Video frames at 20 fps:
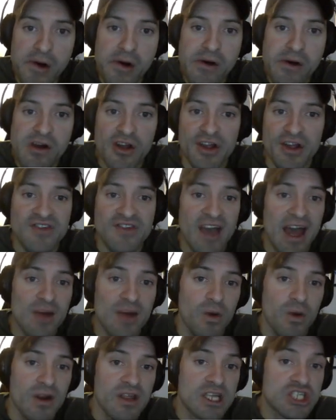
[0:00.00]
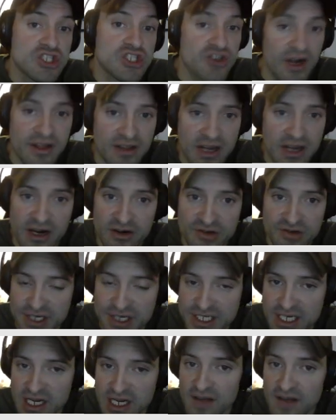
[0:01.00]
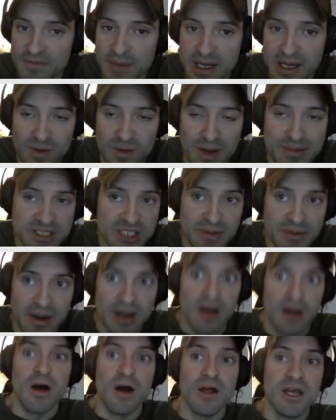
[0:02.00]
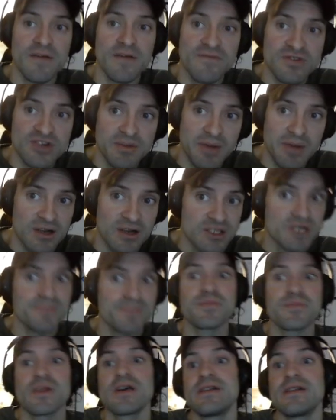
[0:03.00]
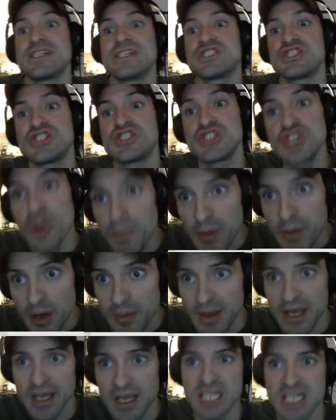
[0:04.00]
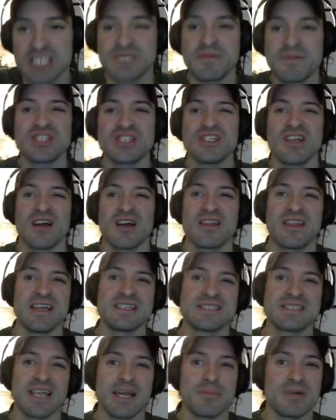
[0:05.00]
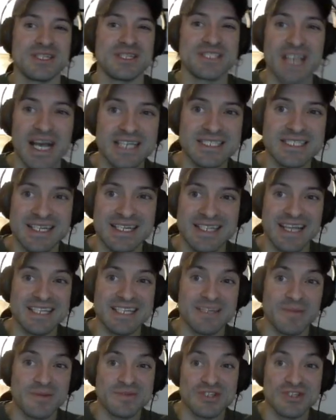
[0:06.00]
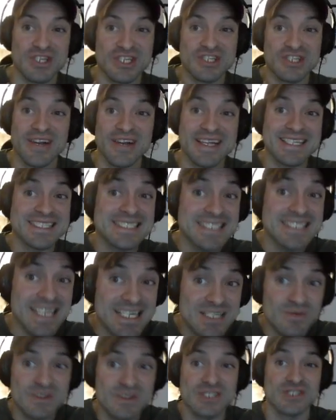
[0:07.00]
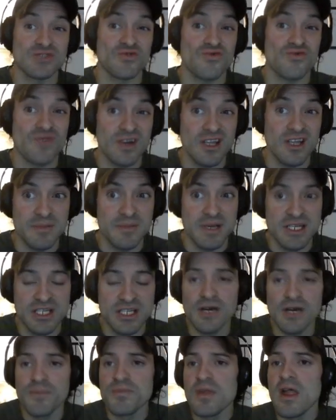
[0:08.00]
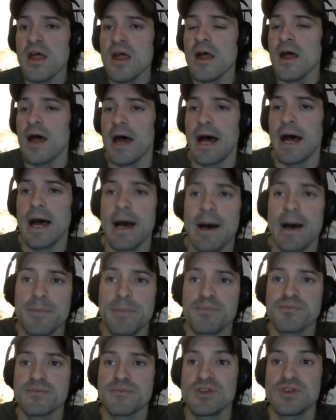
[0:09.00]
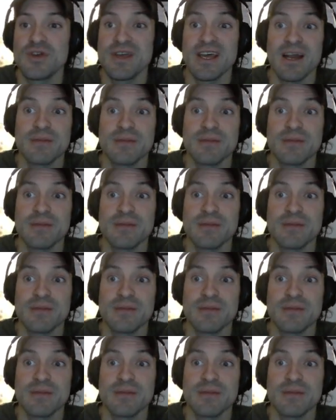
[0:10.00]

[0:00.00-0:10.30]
You get to add 1 to the strength characteristic of melee weapons by all infantry models. It's super big, especially on things like Possessed. That takes them up to the strength 6, which is a really big deal. You can get up